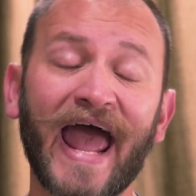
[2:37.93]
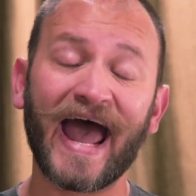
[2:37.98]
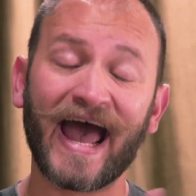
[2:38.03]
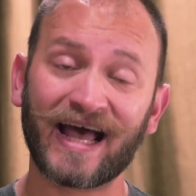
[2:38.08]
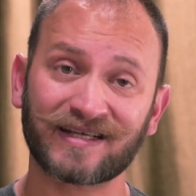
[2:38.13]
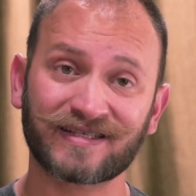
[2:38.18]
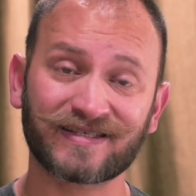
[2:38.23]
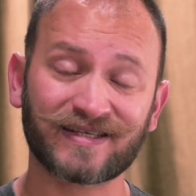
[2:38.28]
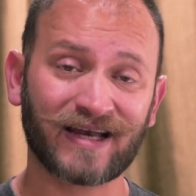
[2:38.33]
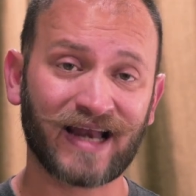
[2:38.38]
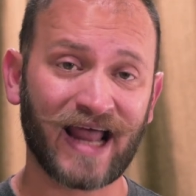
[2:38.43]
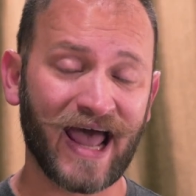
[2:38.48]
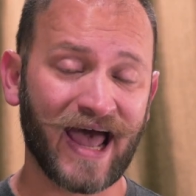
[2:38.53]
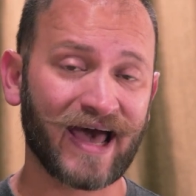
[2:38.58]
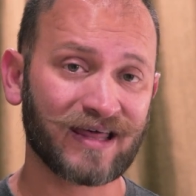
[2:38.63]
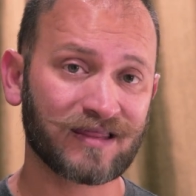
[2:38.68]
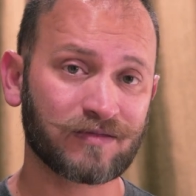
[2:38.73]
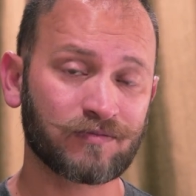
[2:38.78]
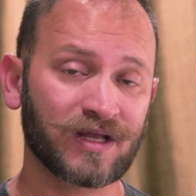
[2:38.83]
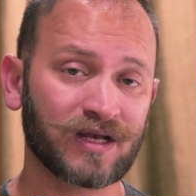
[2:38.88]
as an
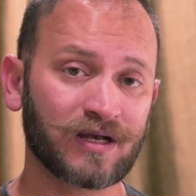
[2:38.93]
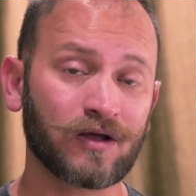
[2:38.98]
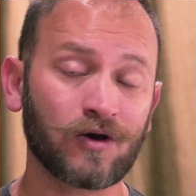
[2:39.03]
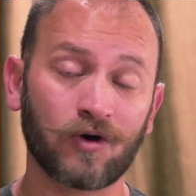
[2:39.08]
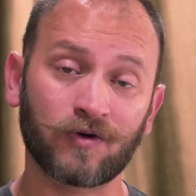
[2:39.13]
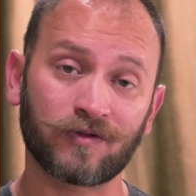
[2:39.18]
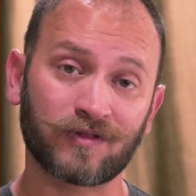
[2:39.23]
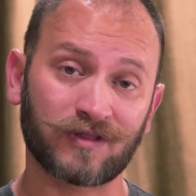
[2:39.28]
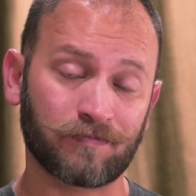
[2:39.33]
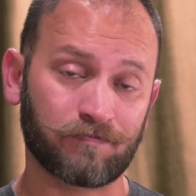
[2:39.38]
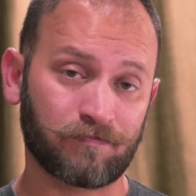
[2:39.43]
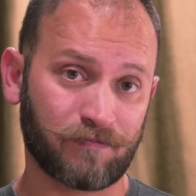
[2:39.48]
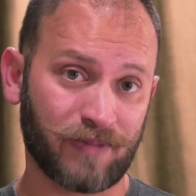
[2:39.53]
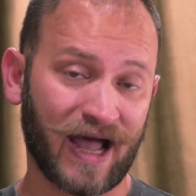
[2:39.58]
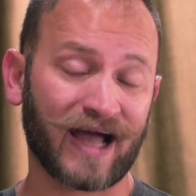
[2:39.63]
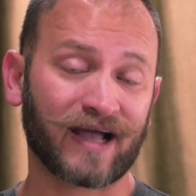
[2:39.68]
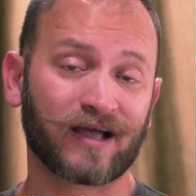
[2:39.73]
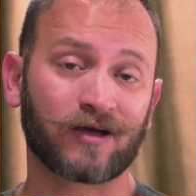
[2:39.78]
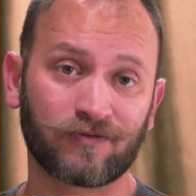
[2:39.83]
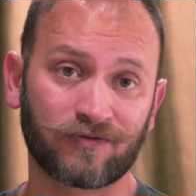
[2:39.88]
admin on the
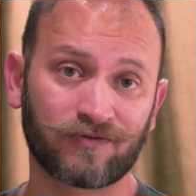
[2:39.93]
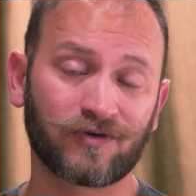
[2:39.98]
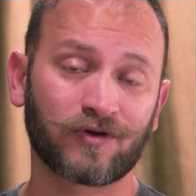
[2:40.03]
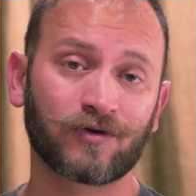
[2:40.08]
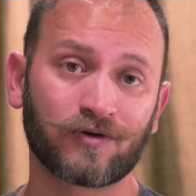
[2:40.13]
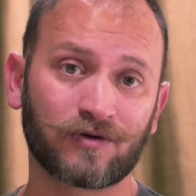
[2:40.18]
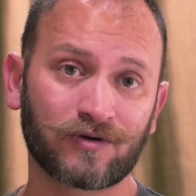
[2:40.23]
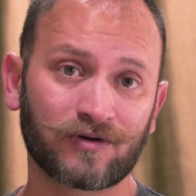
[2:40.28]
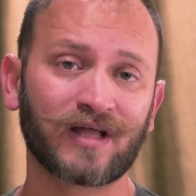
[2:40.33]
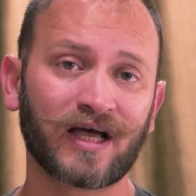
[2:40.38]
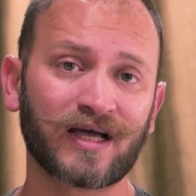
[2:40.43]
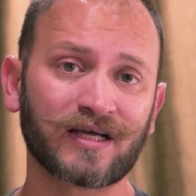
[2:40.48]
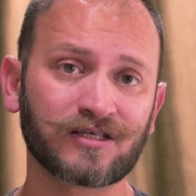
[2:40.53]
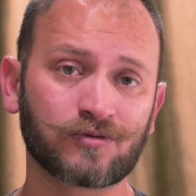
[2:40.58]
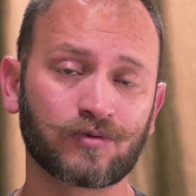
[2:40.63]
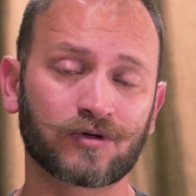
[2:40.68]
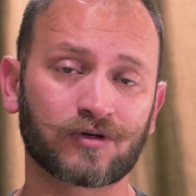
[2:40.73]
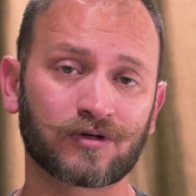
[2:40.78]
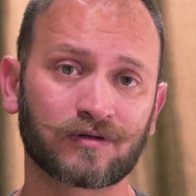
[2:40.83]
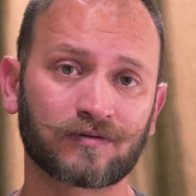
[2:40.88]
back of your
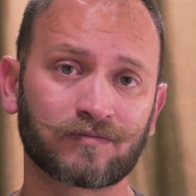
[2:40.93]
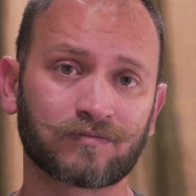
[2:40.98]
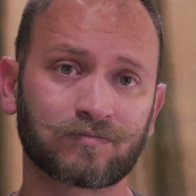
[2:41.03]
dashboard.